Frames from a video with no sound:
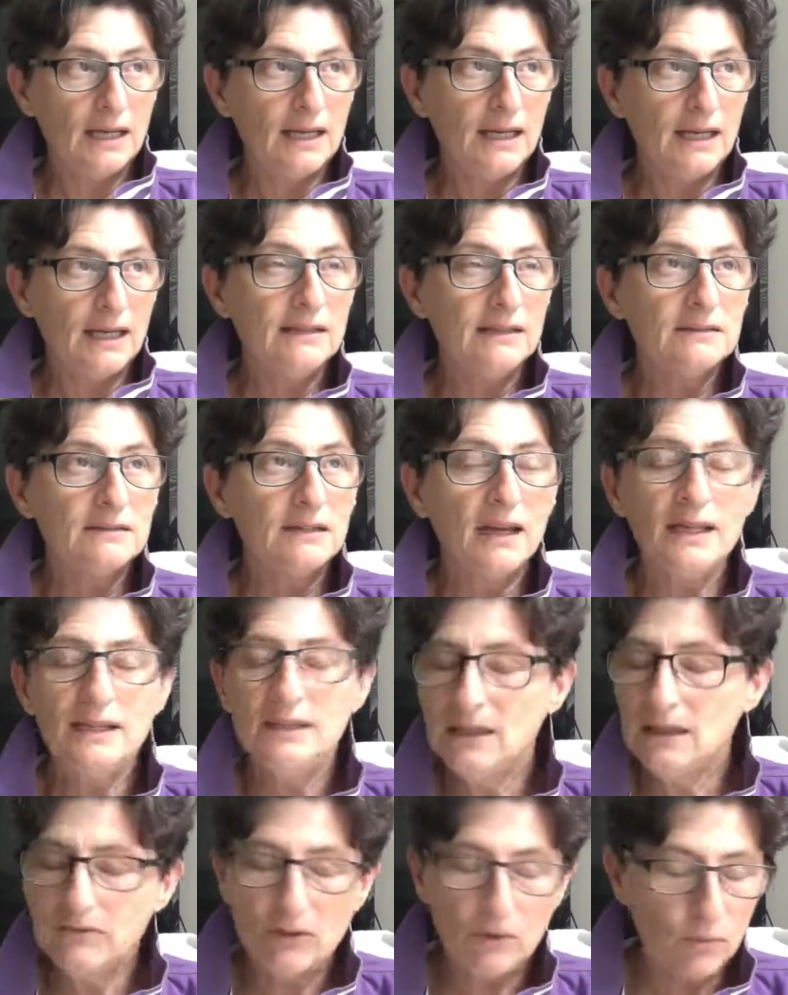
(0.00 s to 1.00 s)
And I
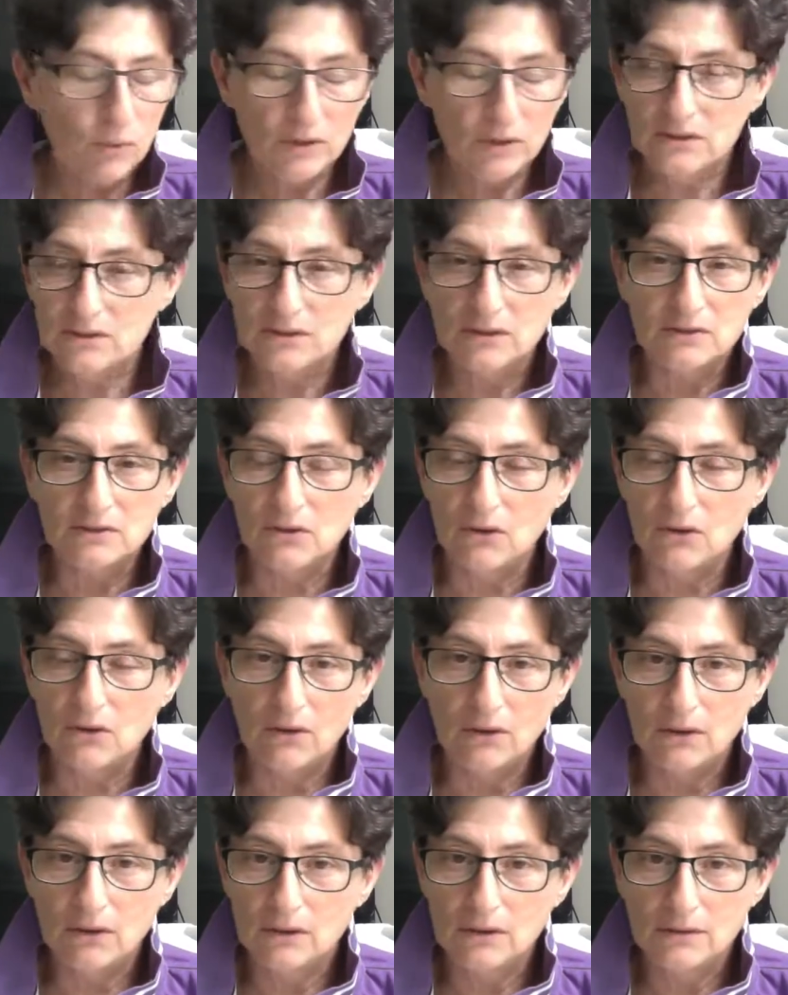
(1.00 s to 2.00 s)
never wanted a
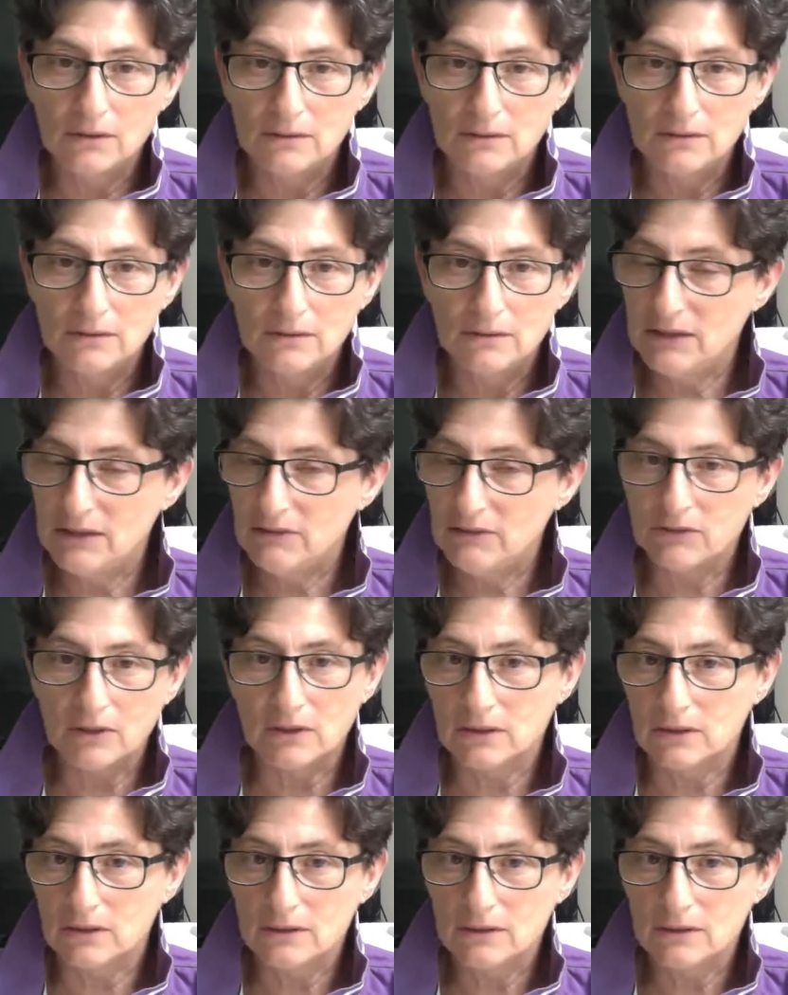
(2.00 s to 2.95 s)
dog. Never.